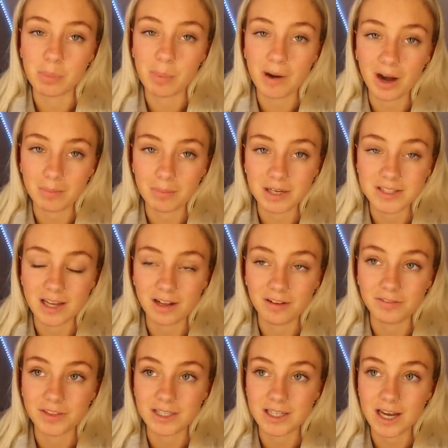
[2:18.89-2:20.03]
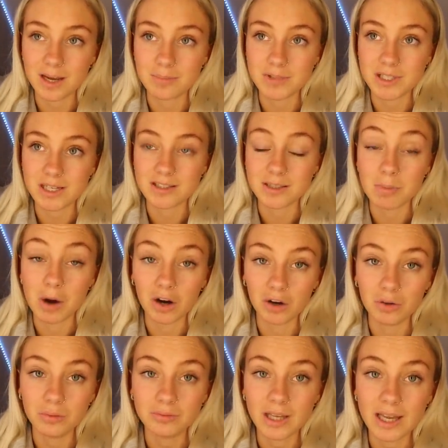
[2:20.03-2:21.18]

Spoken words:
preparing myself. The Debs is tomorrow.